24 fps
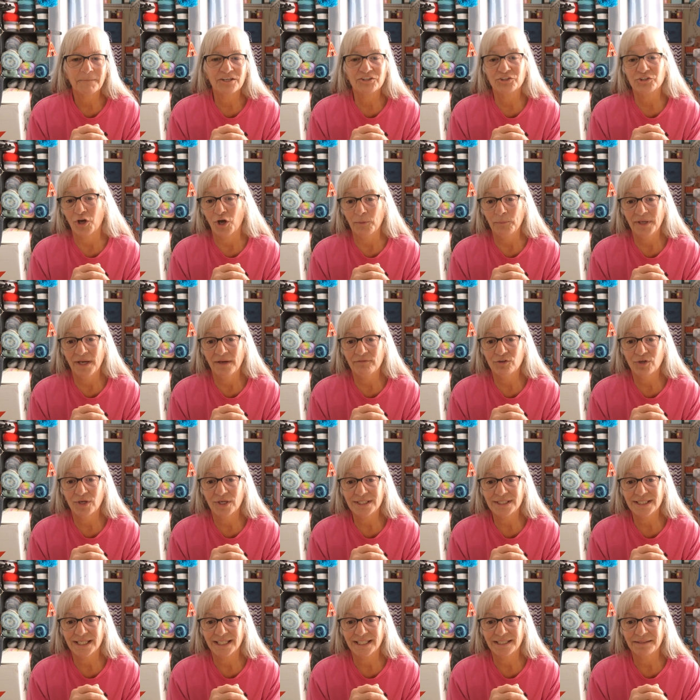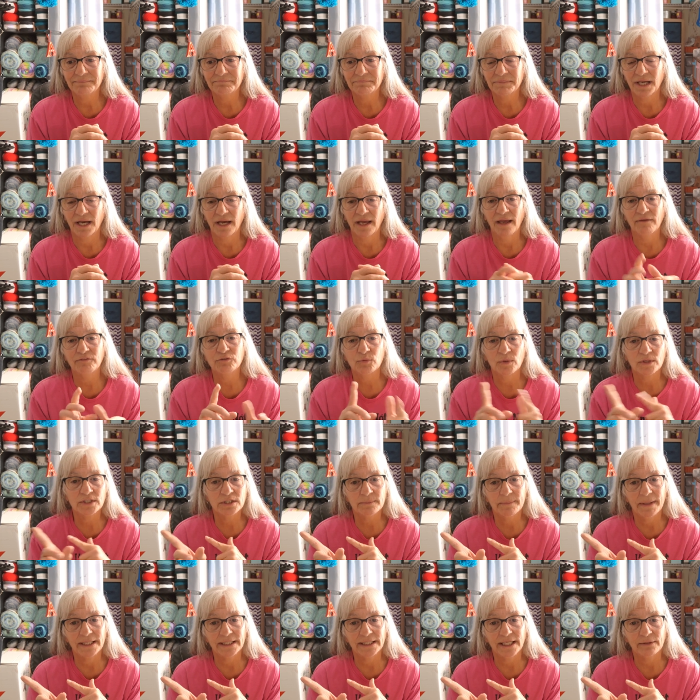So I hope you have a great day. I have to run to
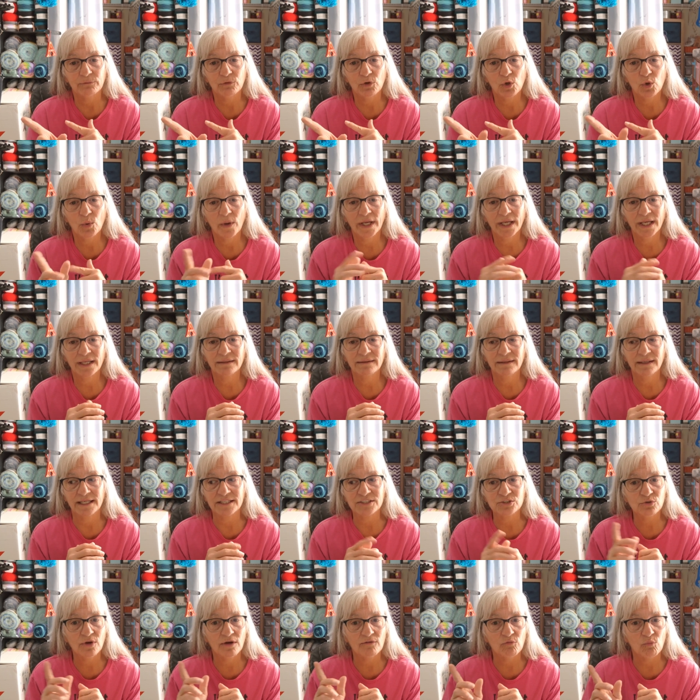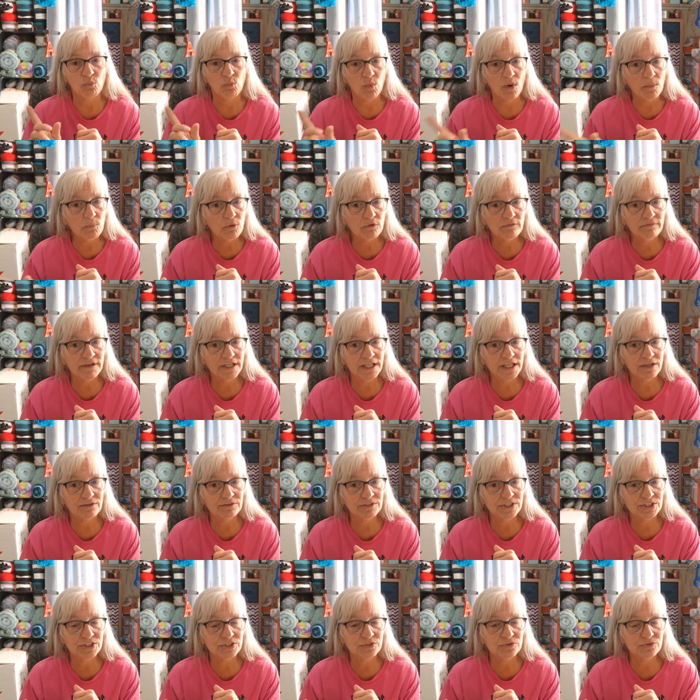the mainland real quick, and I still have one more video
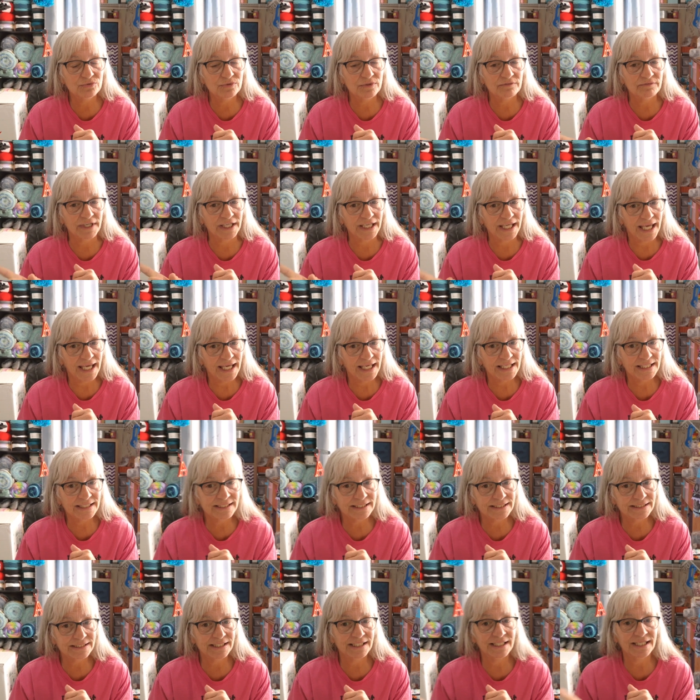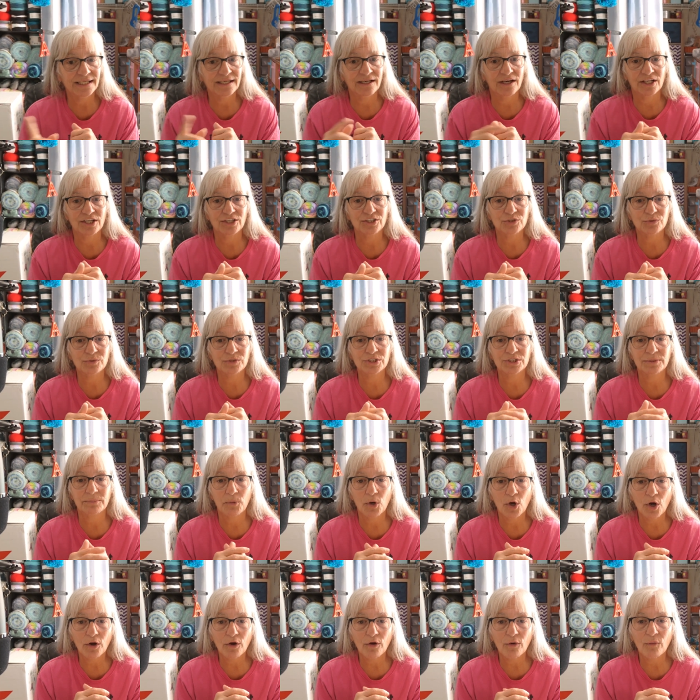to do. If I can't get it done today, I've got to do it
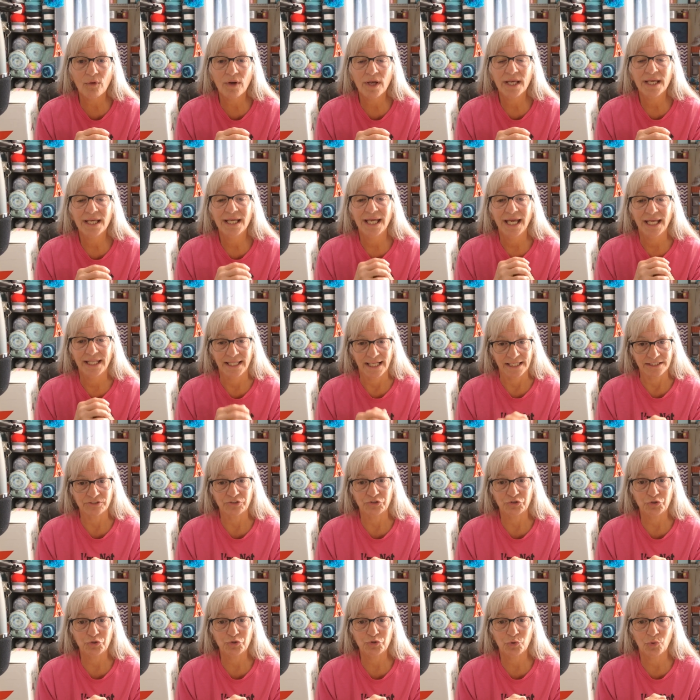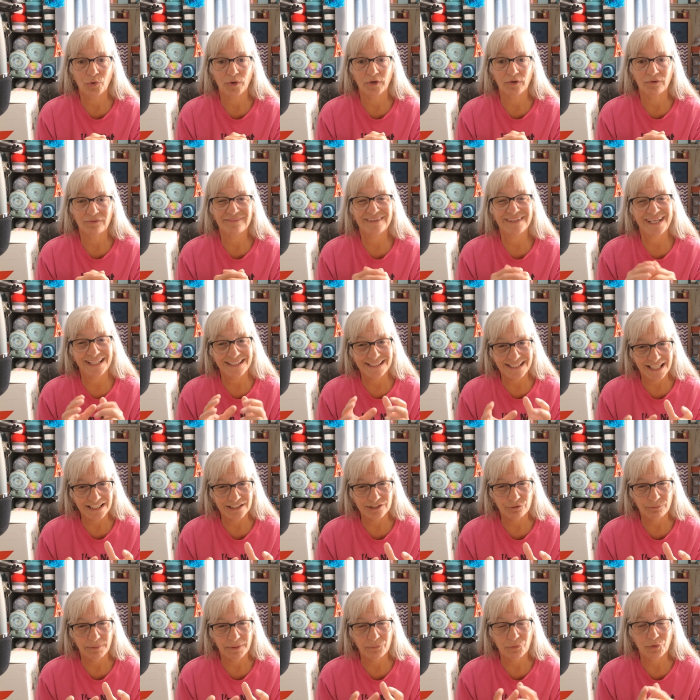tomorrow, and that's the tutorial. That
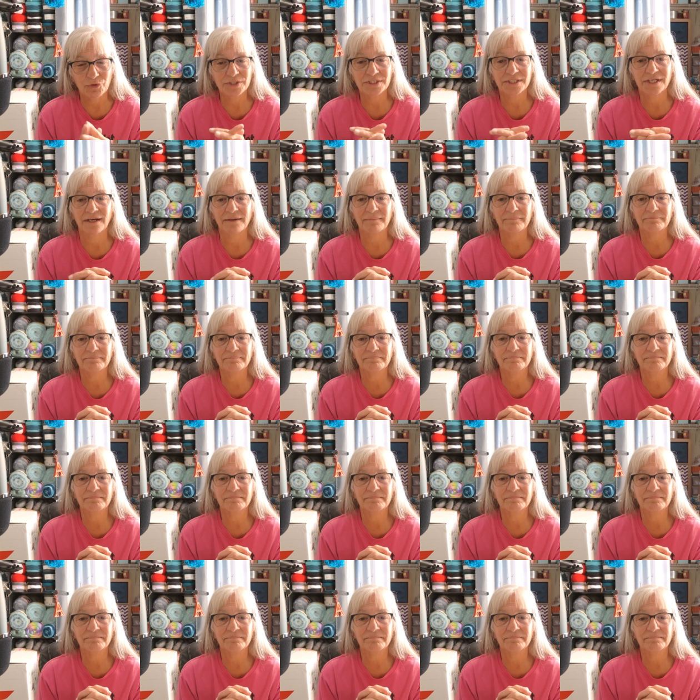takes a little bit more time.